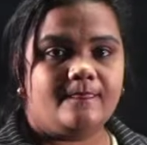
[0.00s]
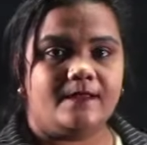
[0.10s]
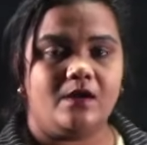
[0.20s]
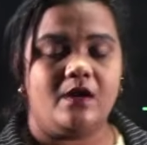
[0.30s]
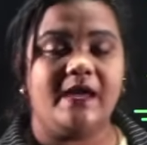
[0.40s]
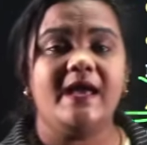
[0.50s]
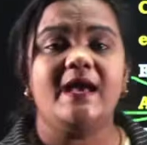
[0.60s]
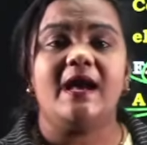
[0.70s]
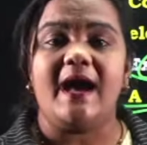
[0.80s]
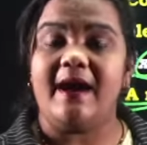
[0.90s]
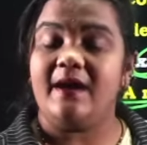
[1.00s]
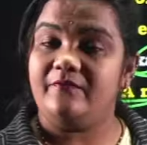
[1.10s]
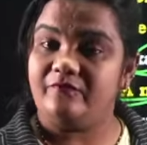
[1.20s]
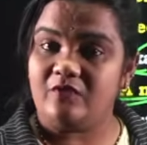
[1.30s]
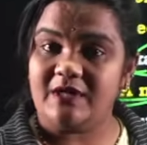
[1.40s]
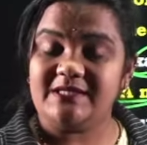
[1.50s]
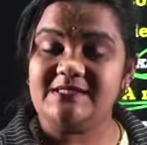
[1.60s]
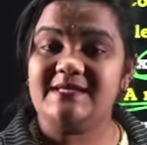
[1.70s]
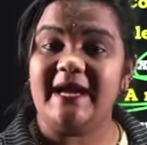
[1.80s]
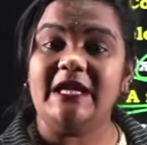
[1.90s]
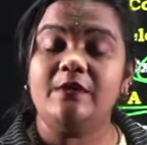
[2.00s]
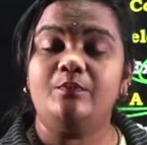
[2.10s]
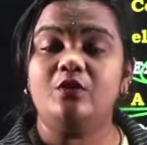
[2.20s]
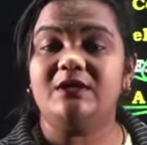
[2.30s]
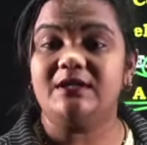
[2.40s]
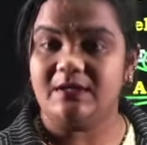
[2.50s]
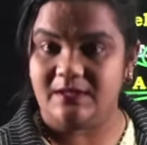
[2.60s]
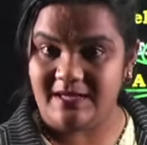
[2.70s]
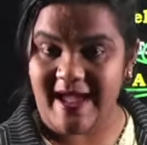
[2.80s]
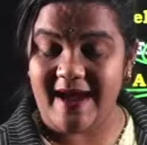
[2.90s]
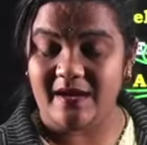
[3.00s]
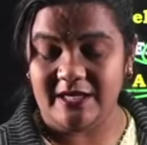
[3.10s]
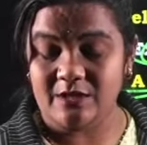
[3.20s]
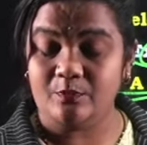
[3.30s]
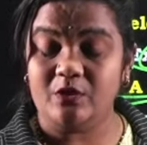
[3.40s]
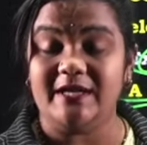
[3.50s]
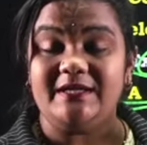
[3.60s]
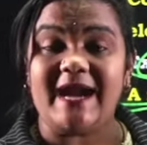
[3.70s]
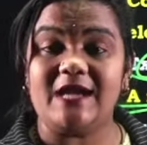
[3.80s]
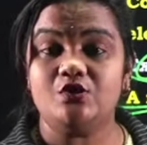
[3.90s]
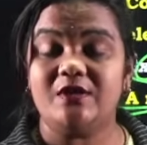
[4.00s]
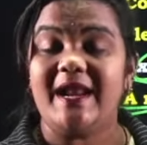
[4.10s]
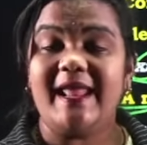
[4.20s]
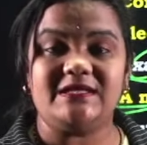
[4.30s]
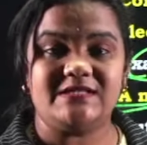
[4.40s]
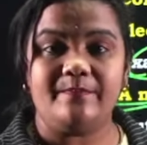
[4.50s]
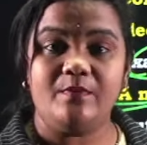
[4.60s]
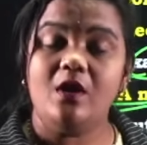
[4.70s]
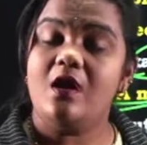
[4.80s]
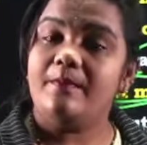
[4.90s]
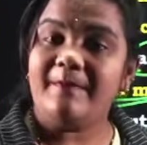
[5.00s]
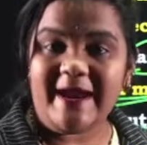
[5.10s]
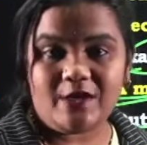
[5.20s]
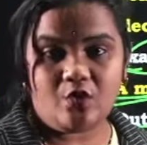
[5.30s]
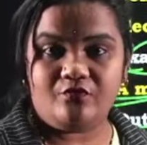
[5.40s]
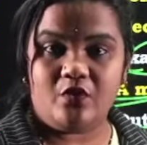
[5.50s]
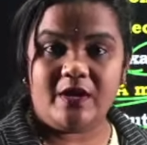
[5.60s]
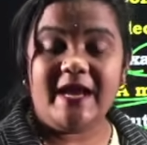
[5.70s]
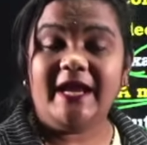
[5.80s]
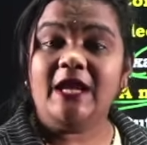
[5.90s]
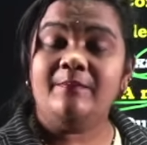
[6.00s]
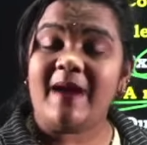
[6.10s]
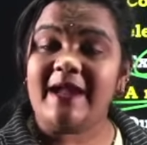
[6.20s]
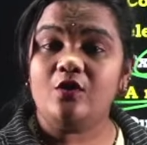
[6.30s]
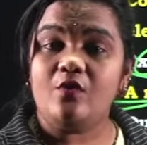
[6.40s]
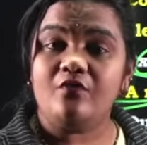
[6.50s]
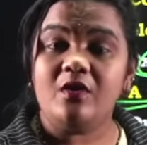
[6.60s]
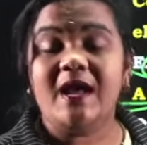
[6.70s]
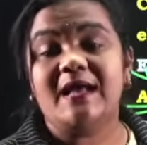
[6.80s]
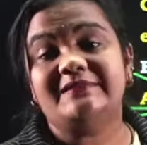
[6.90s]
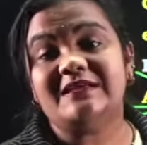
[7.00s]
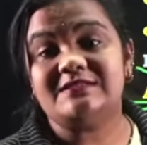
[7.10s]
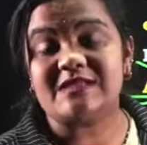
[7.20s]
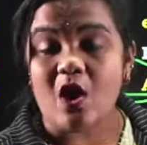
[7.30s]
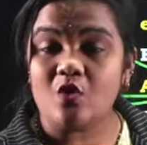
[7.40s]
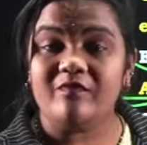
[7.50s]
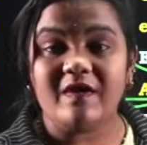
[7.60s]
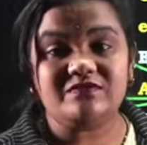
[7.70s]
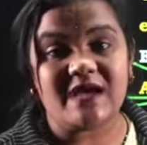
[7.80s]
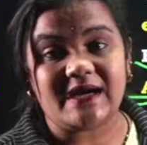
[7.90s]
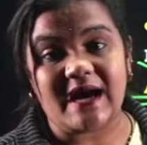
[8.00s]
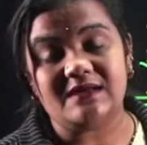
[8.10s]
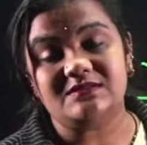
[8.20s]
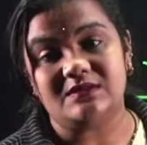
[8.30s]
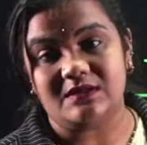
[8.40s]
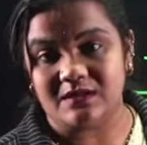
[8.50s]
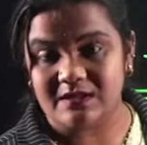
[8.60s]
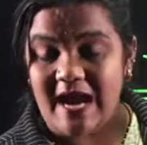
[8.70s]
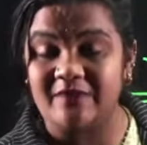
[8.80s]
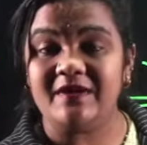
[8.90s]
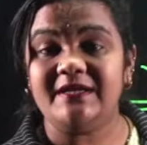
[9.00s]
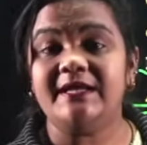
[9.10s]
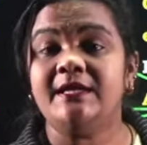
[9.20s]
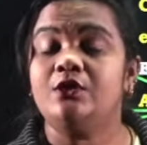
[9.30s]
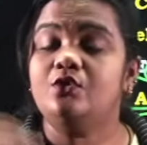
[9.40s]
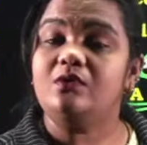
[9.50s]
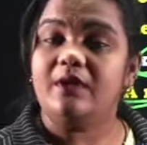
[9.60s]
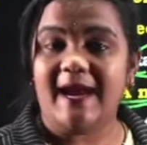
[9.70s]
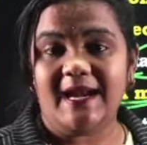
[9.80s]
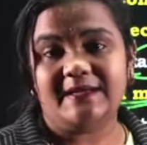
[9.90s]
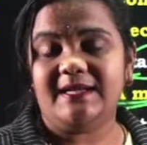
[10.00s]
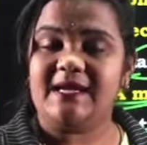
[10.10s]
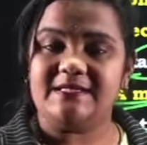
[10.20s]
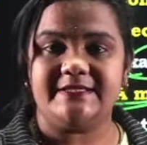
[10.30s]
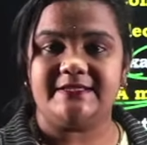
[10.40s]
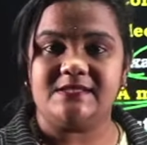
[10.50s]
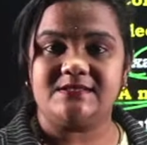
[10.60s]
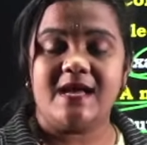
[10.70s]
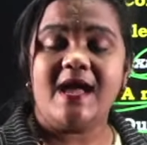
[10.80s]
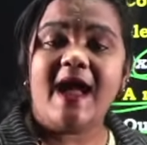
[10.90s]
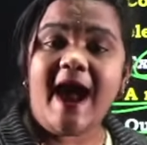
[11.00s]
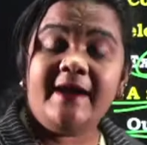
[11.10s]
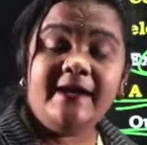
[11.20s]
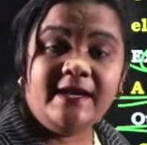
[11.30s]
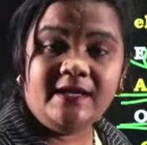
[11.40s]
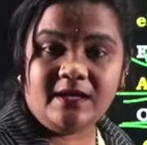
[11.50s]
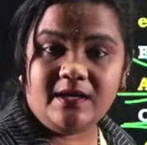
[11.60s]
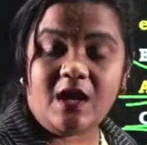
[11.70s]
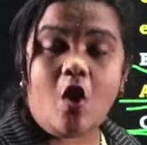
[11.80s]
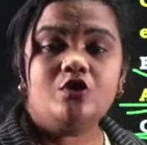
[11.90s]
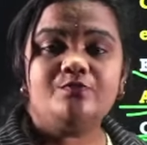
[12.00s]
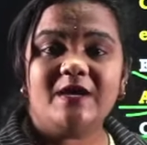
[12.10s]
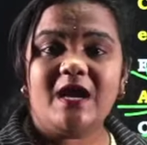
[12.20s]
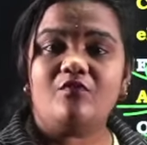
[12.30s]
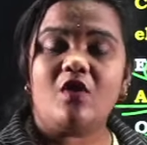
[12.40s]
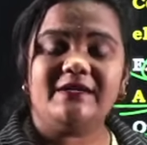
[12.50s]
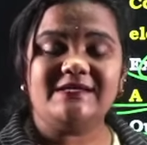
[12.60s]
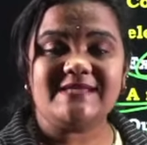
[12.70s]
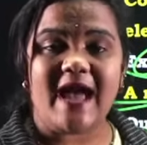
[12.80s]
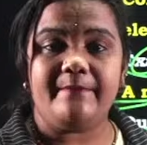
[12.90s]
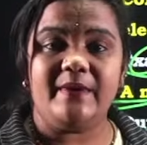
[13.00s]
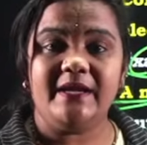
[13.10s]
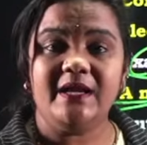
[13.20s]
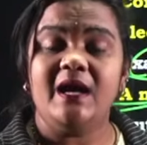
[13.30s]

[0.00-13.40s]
Okay. What is the input transducer example? Microphone. In microphone, the sound waves are converting into electrical signals. And in loudspeaker, what is happening?